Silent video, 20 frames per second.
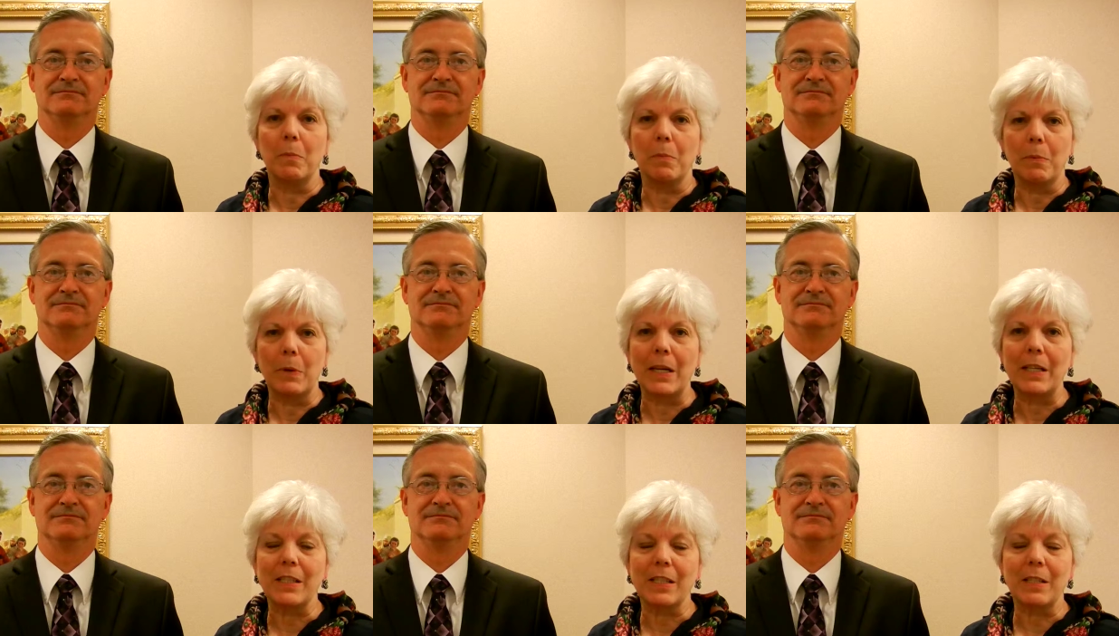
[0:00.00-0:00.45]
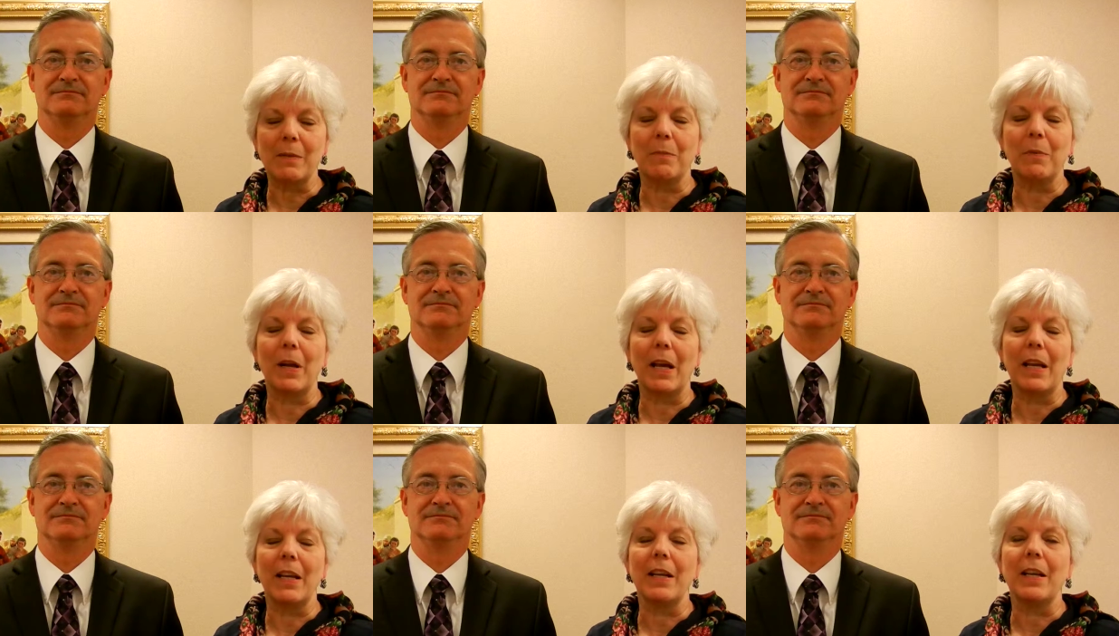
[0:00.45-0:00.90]
Speaker 1: breaks the
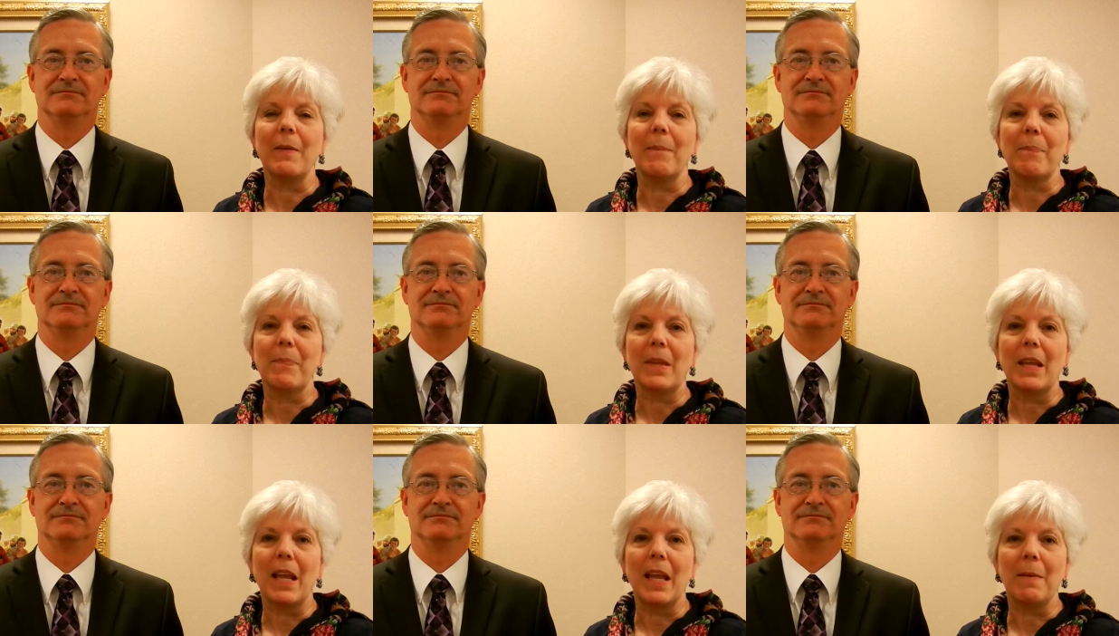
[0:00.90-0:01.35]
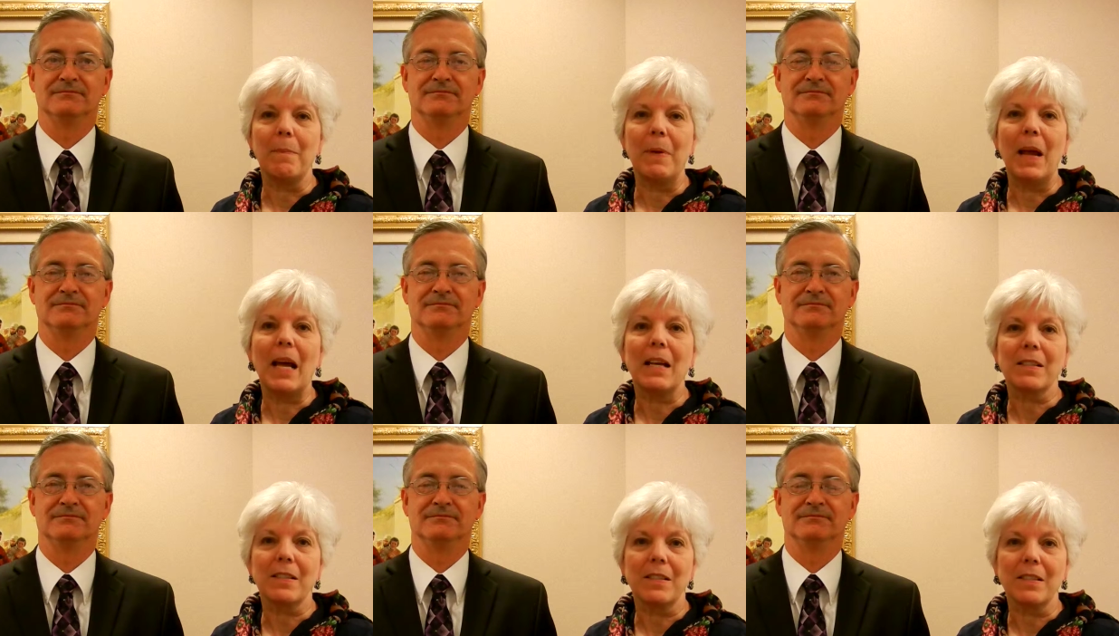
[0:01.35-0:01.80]
bread and
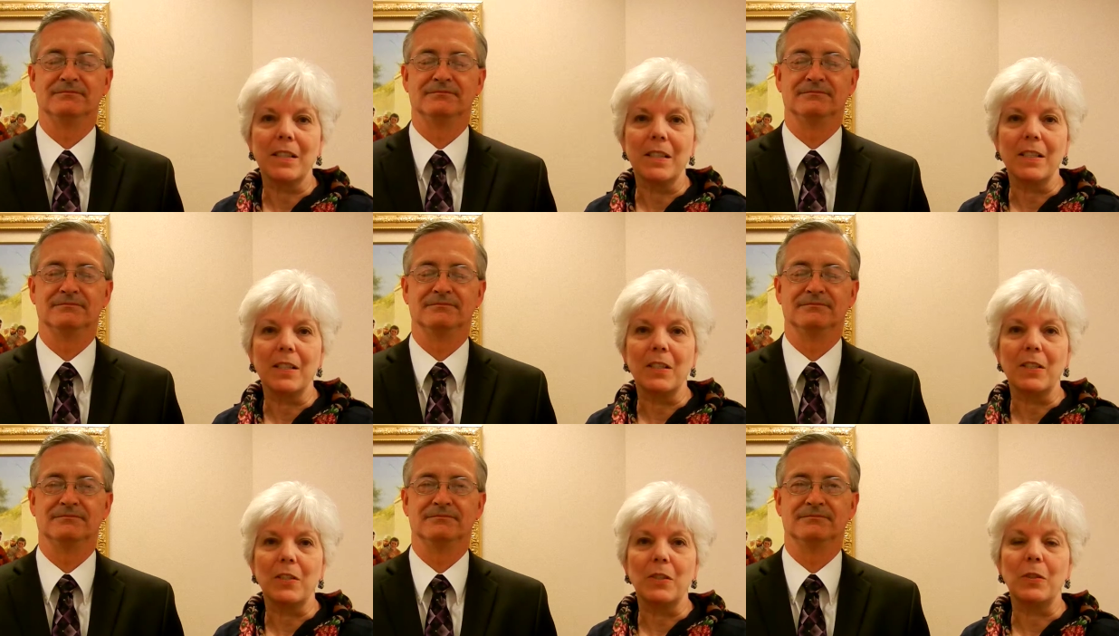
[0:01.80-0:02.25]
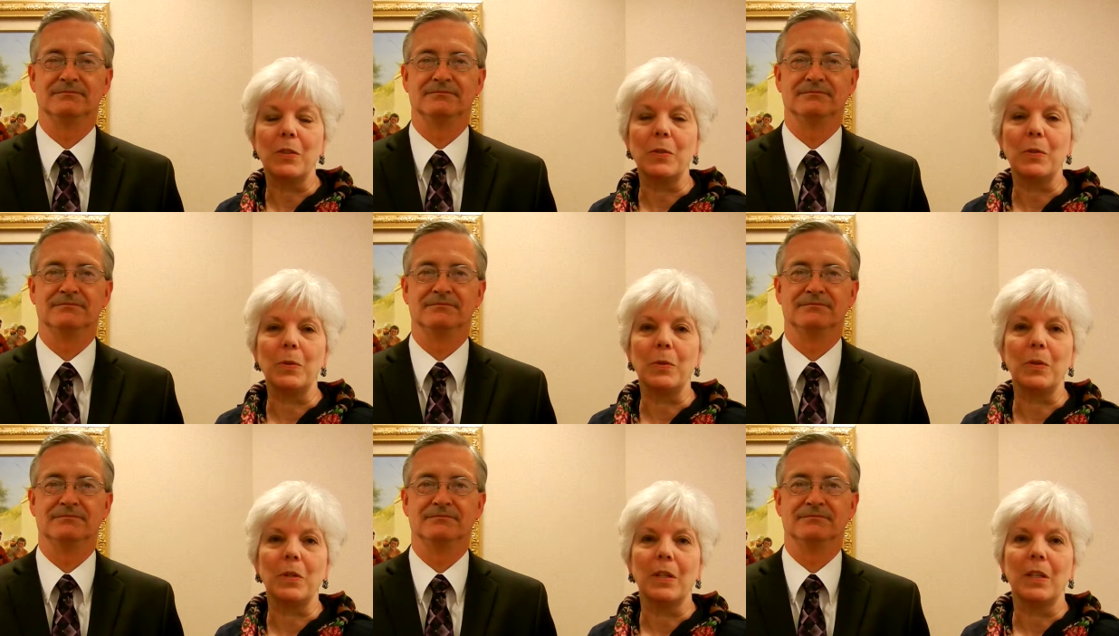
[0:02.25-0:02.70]
passes it
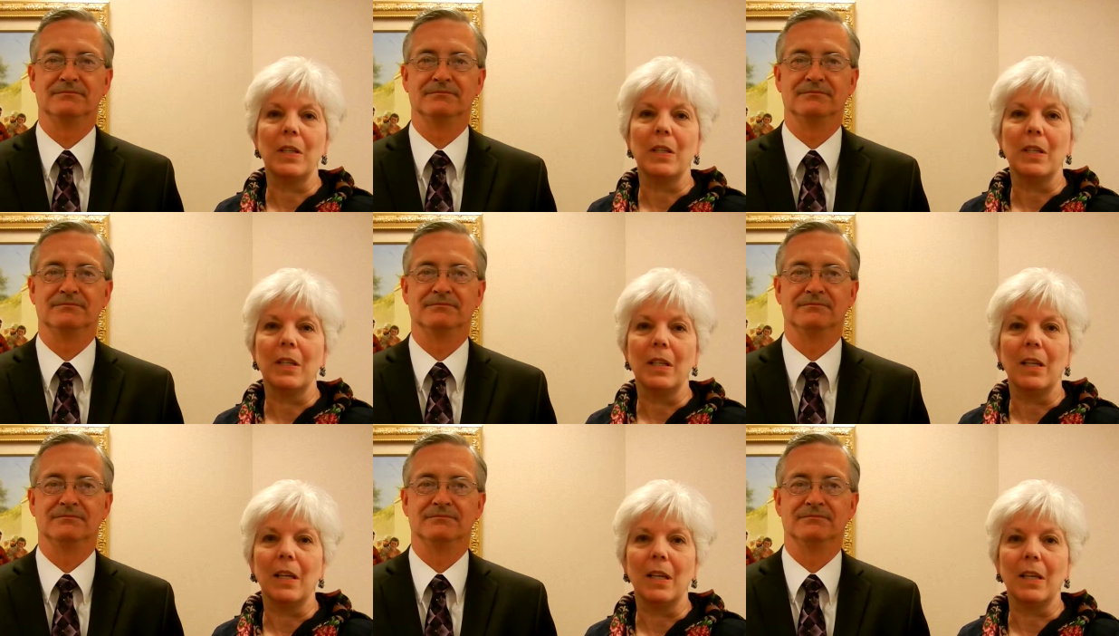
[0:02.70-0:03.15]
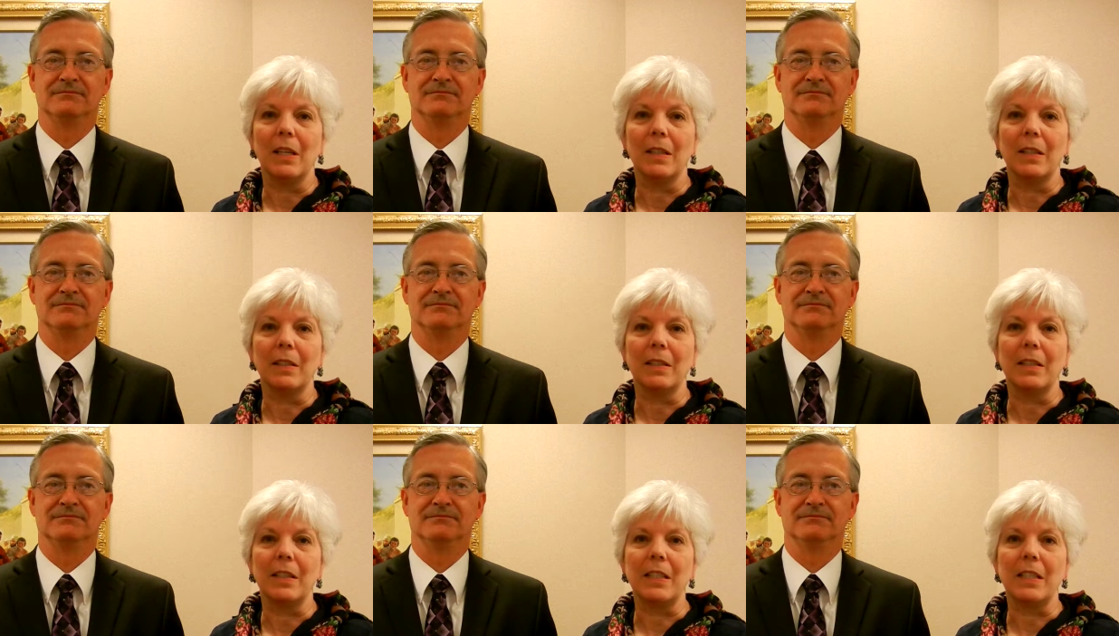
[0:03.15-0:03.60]
to uh,
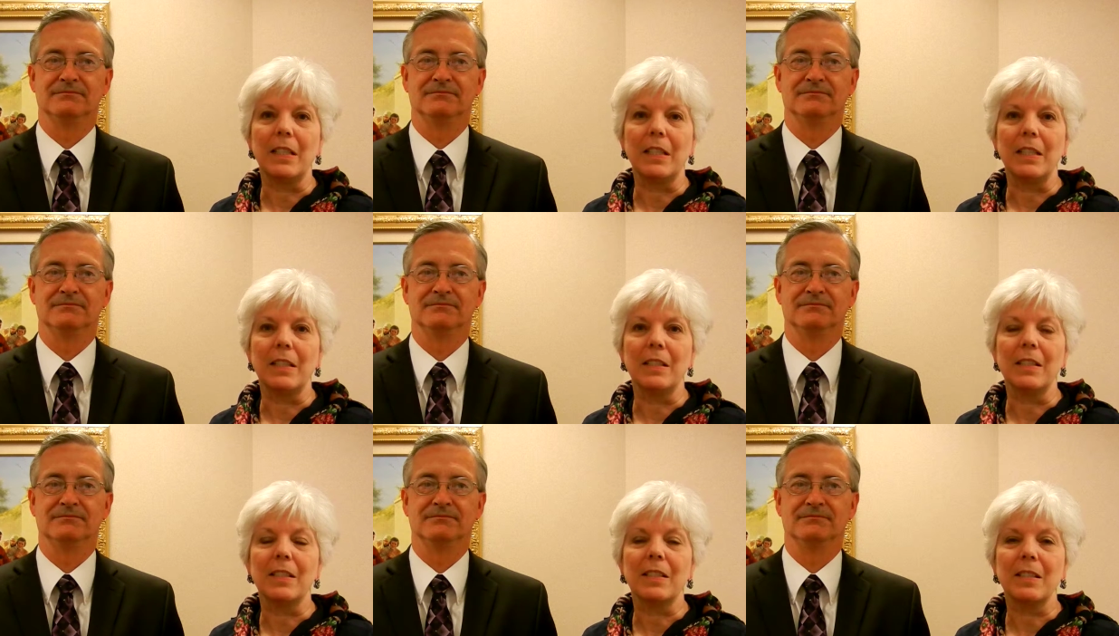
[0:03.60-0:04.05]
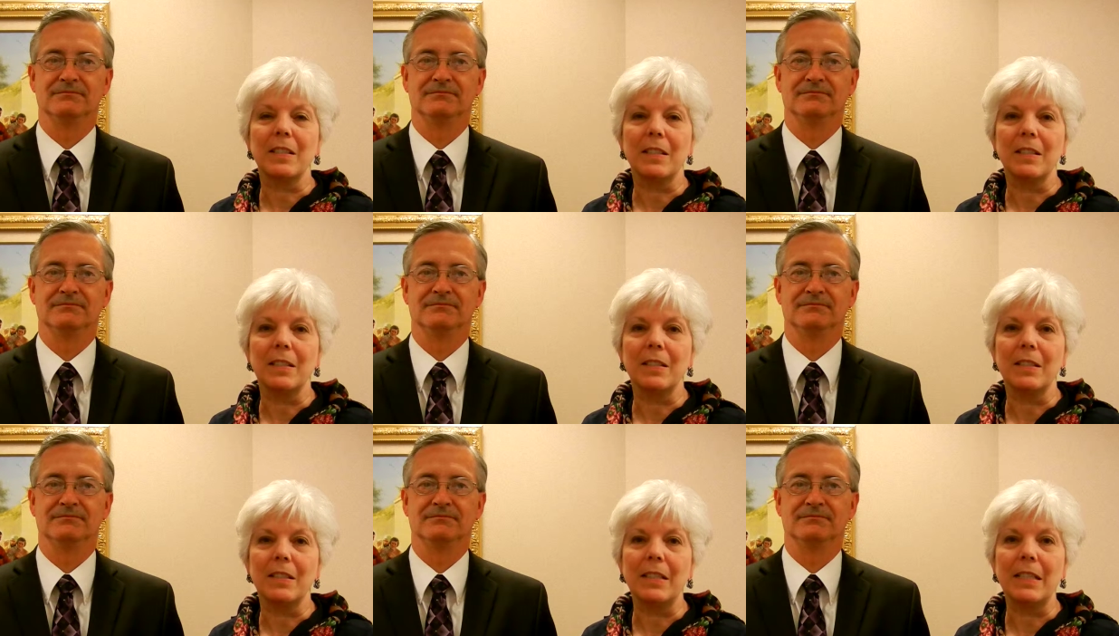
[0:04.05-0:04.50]
the
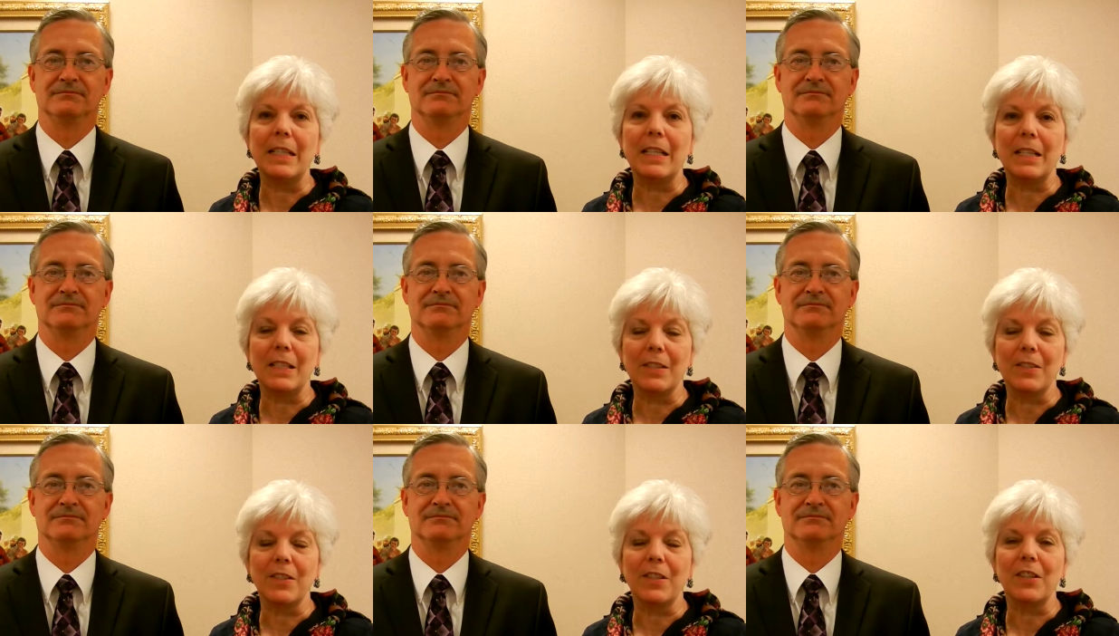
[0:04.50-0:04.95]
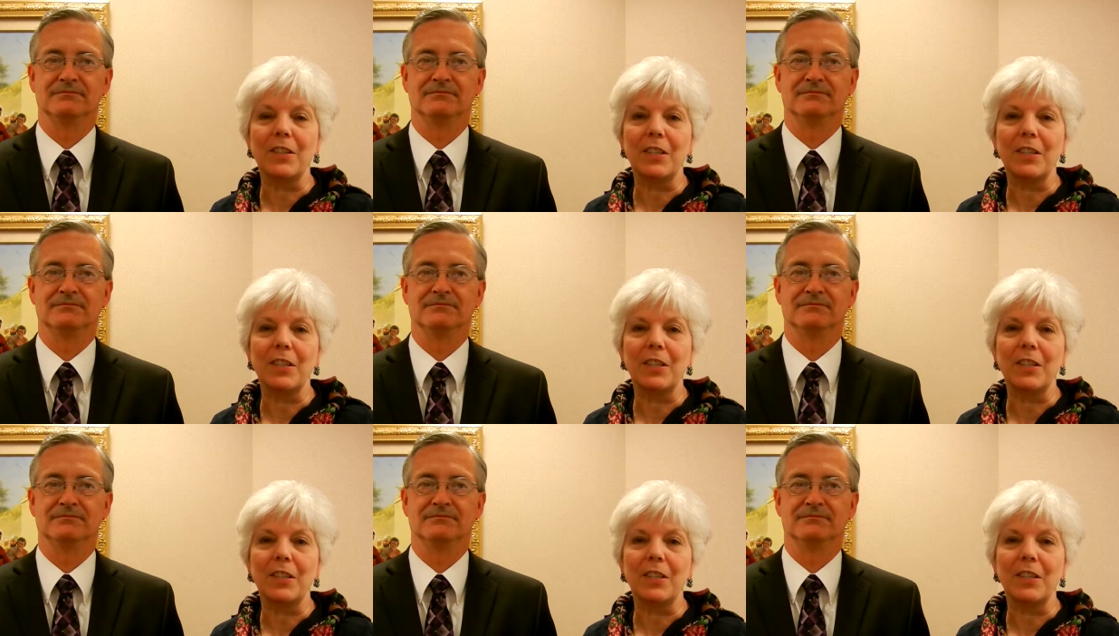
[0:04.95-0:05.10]
deacons, and the